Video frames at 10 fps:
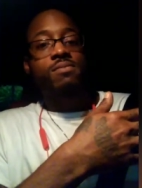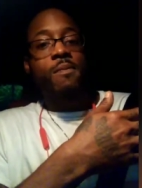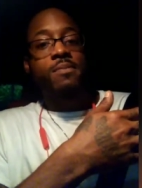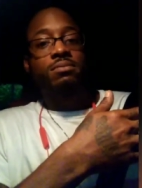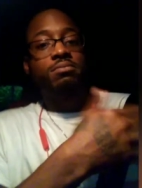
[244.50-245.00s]

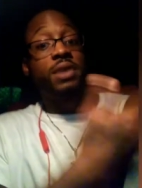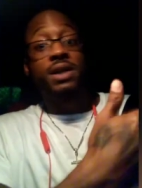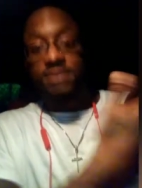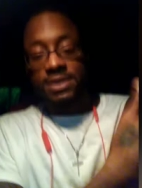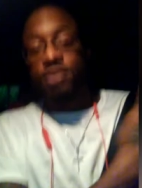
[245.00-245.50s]
but
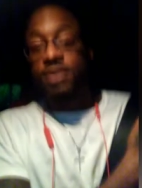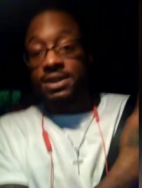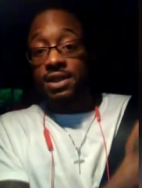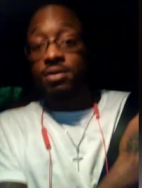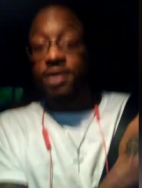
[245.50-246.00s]
still continue to
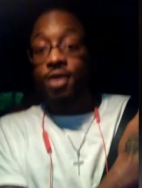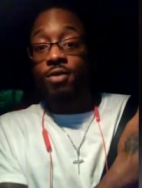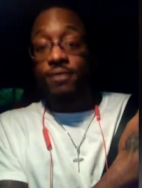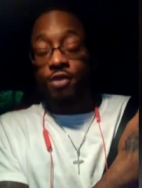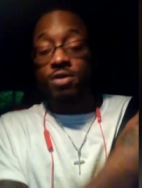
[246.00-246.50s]
go, of
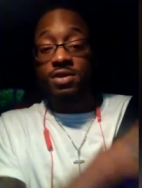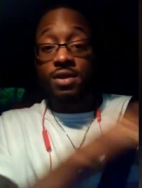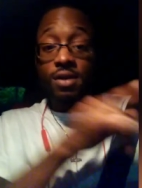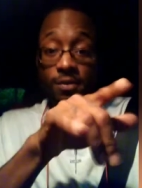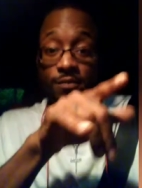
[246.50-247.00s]
course,
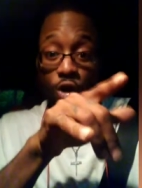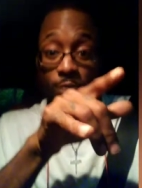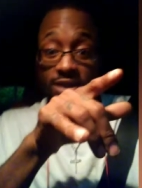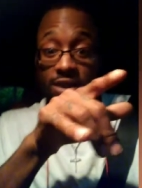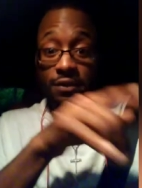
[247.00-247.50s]
hold myself
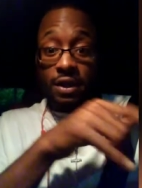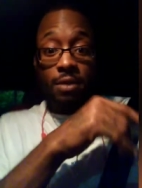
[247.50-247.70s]
accountable.